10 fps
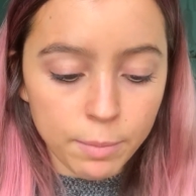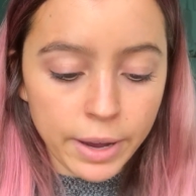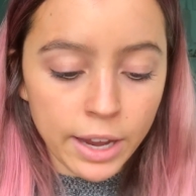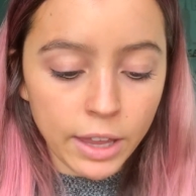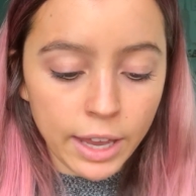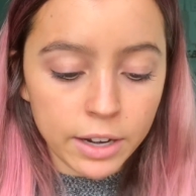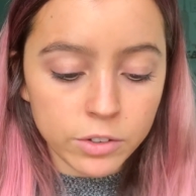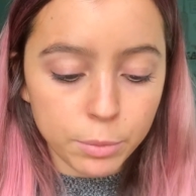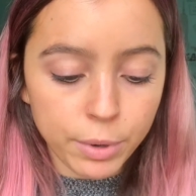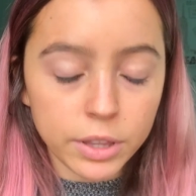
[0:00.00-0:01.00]
I like
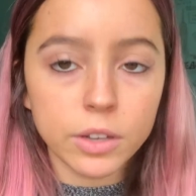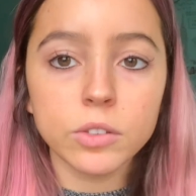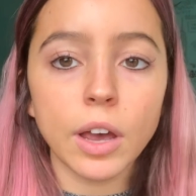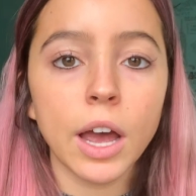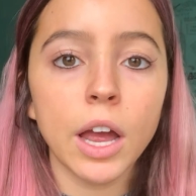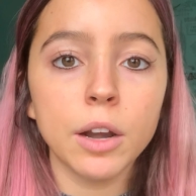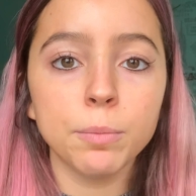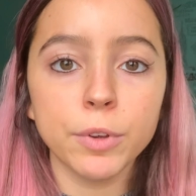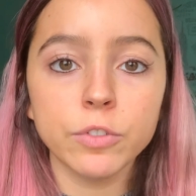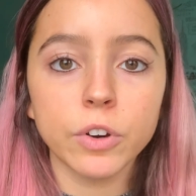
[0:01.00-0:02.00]
to put this on
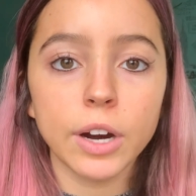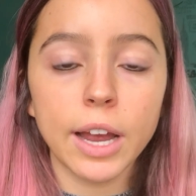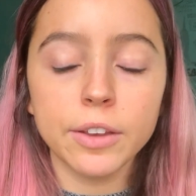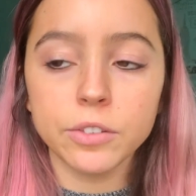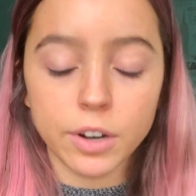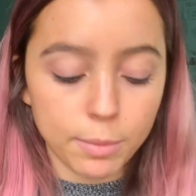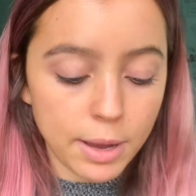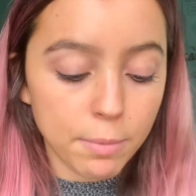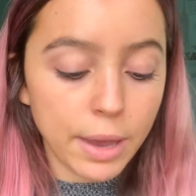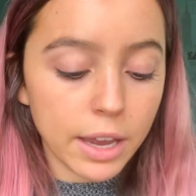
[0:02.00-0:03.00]
before I start
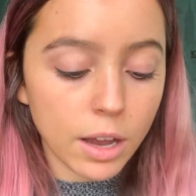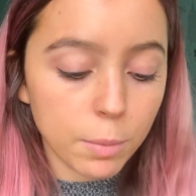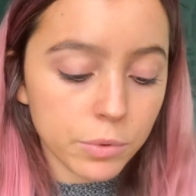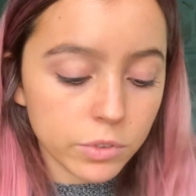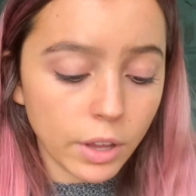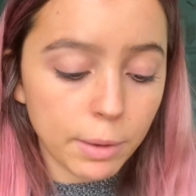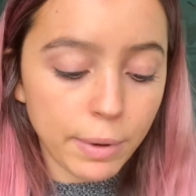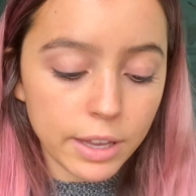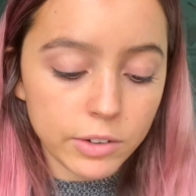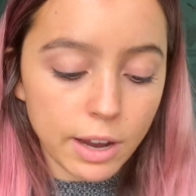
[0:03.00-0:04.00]
my makeup, so like
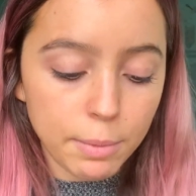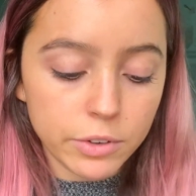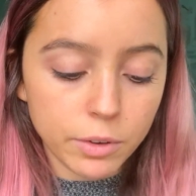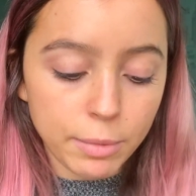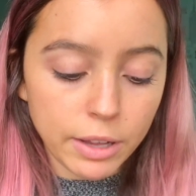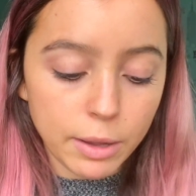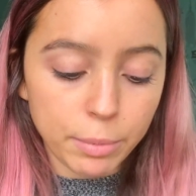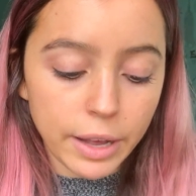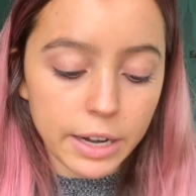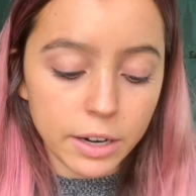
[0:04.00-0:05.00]
by the time I do my lip
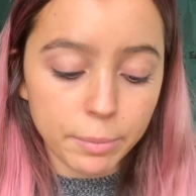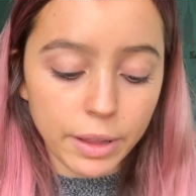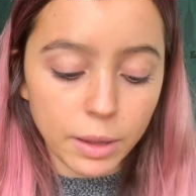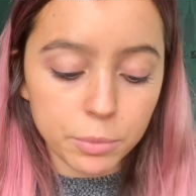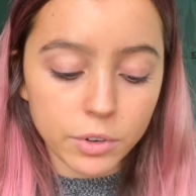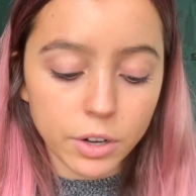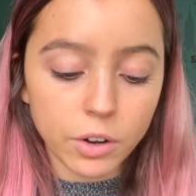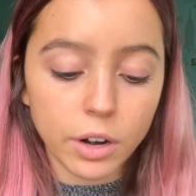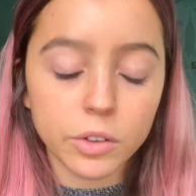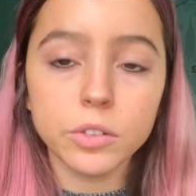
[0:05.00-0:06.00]
liner, my lips aren't
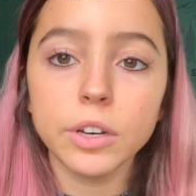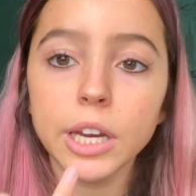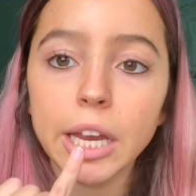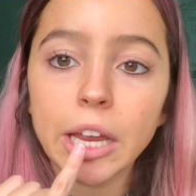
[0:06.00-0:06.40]
crusty.